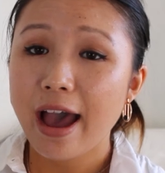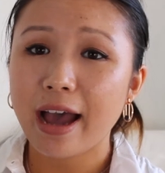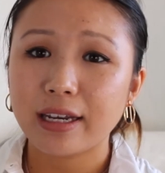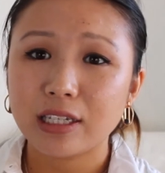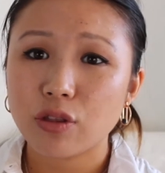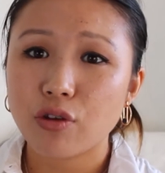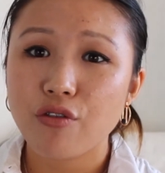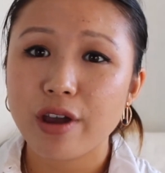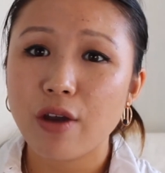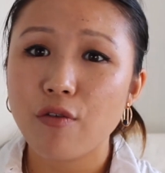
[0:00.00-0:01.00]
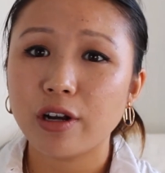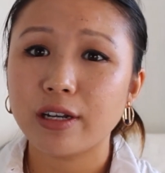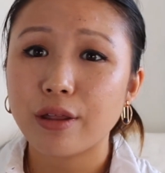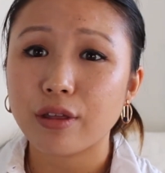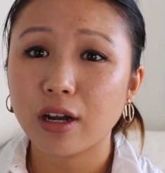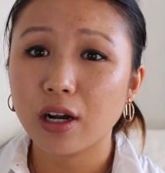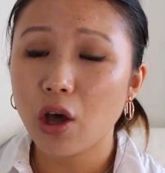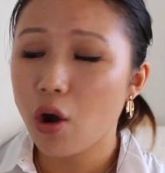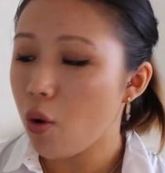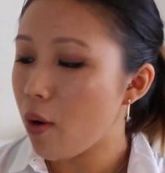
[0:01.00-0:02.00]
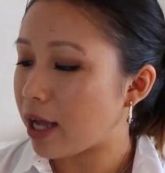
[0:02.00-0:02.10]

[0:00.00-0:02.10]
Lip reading: and they just create a really nice glow.